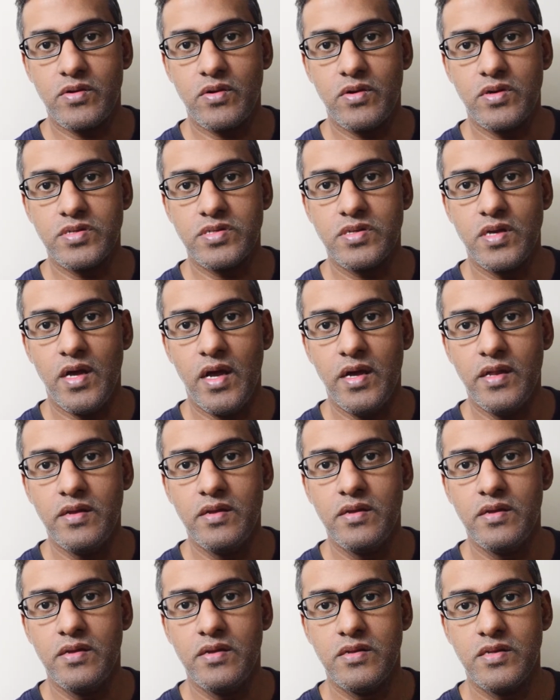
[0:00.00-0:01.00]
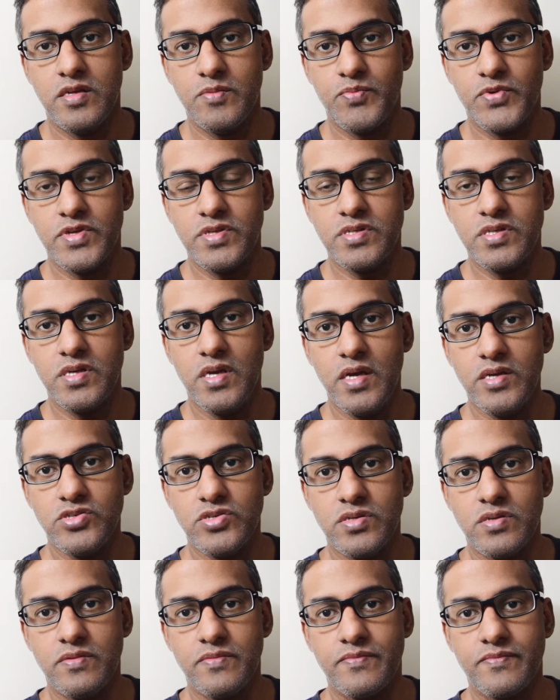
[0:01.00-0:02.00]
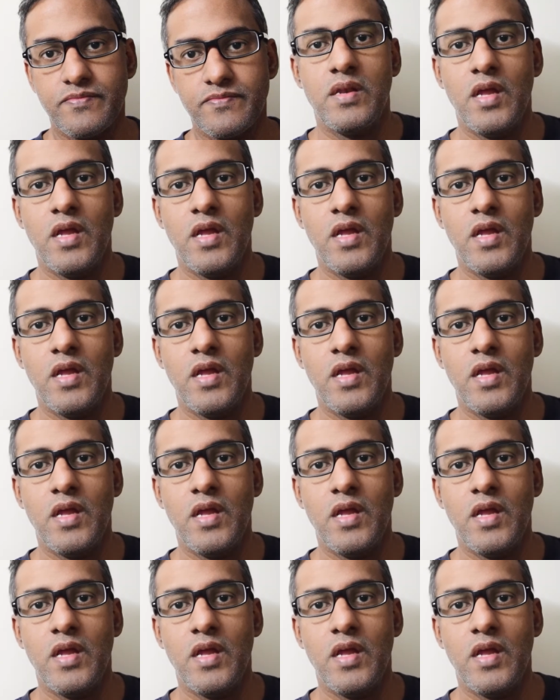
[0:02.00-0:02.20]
costs, and depreciation.